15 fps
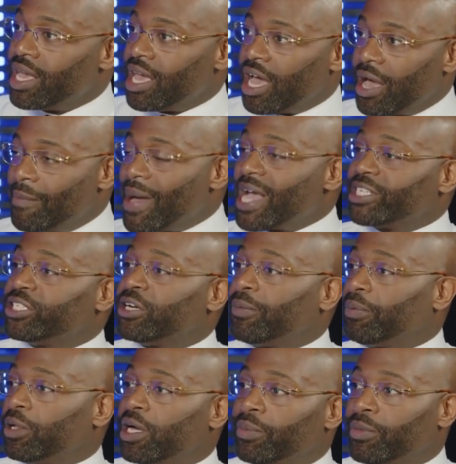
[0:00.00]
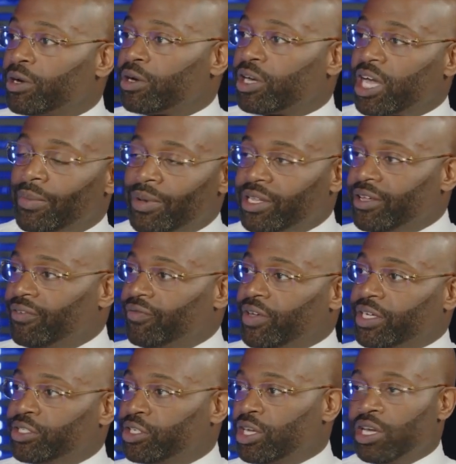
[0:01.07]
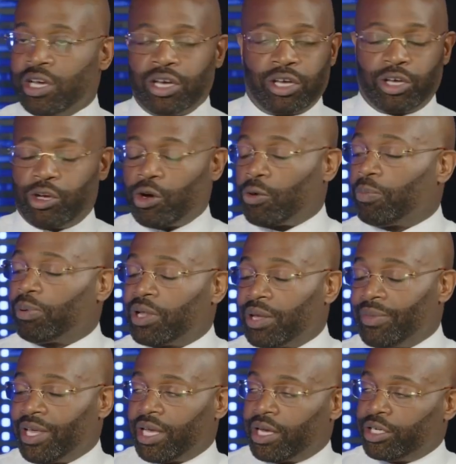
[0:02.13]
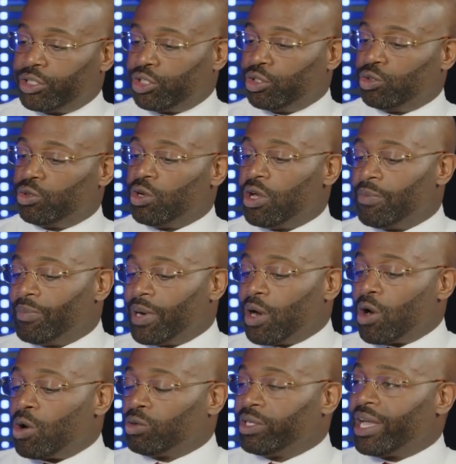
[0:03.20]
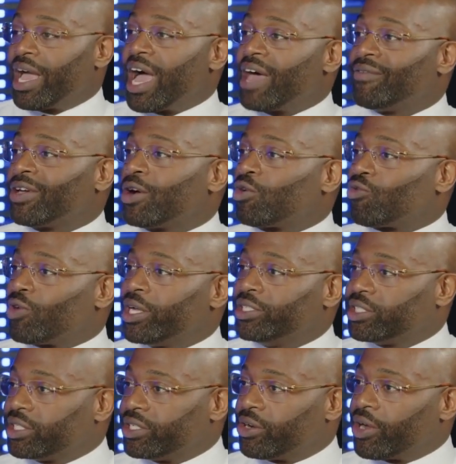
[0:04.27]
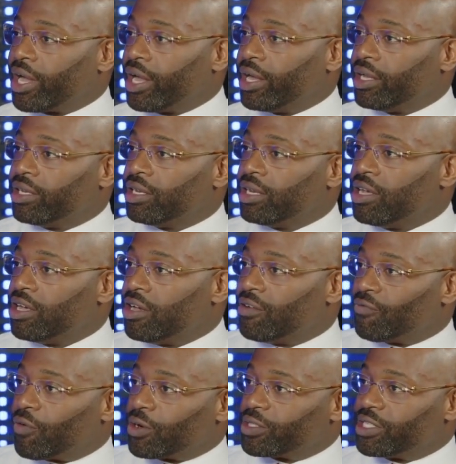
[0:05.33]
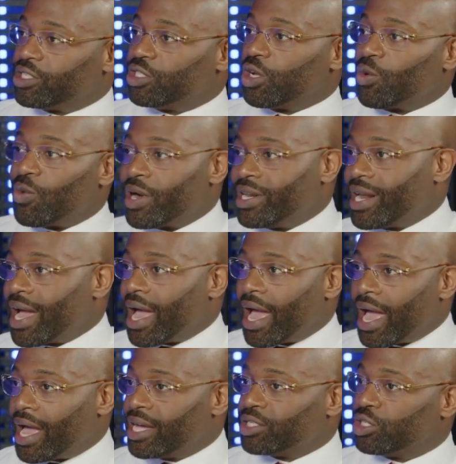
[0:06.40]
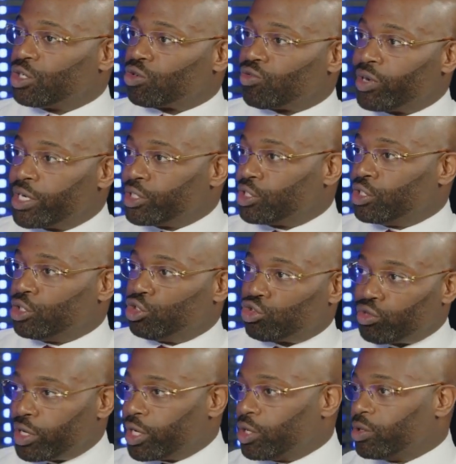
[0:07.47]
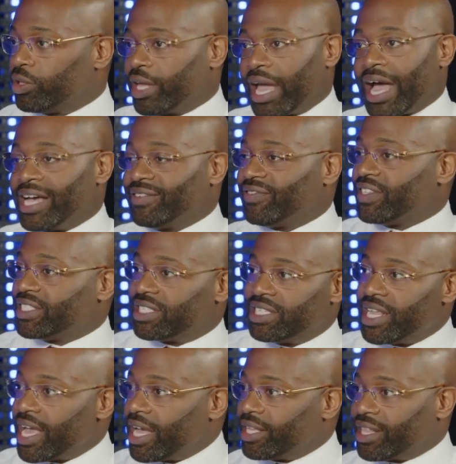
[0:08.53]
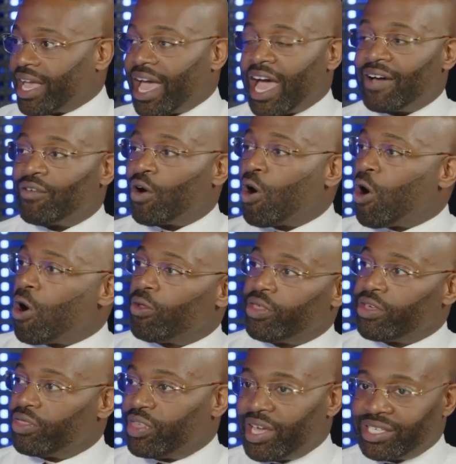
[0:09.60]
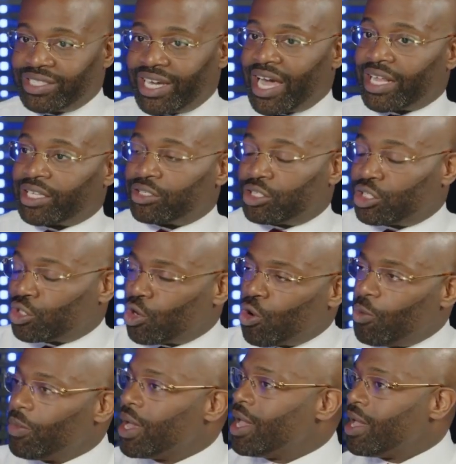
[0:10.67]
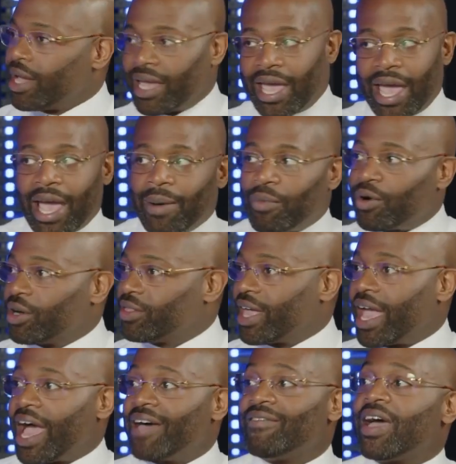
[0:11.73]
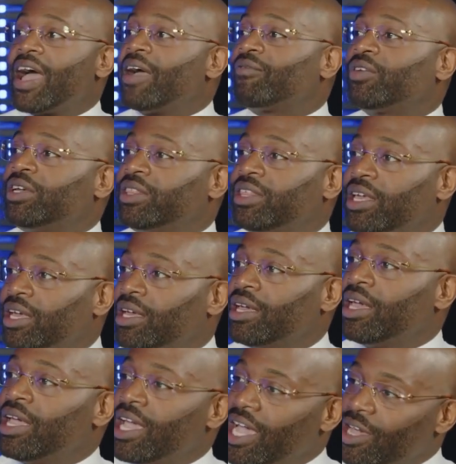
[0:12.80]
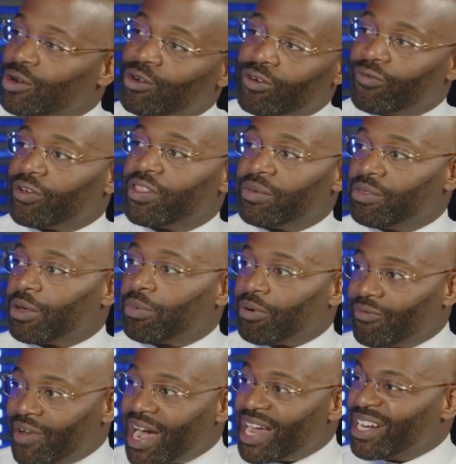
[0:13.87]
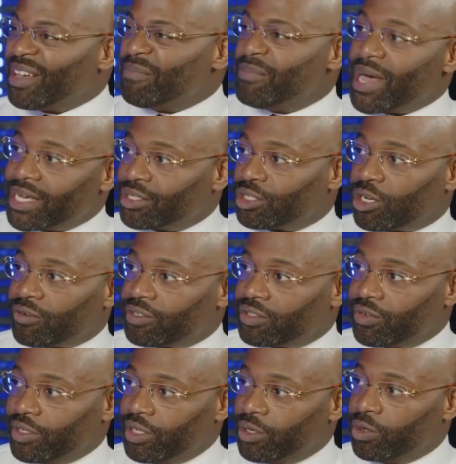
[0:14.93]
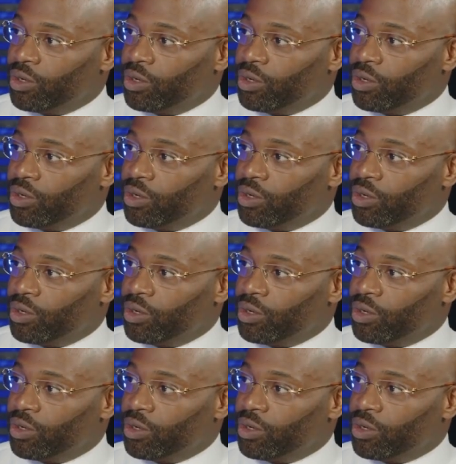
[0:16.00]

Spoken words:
Imagine a plumber coming to fix your plumbing issue, but only having a wrench in their hand versus the one that has the wrench, the drill, they have the snake, they have all the things. They got the scope, camera, they have everything in order for them to provide the best service for you.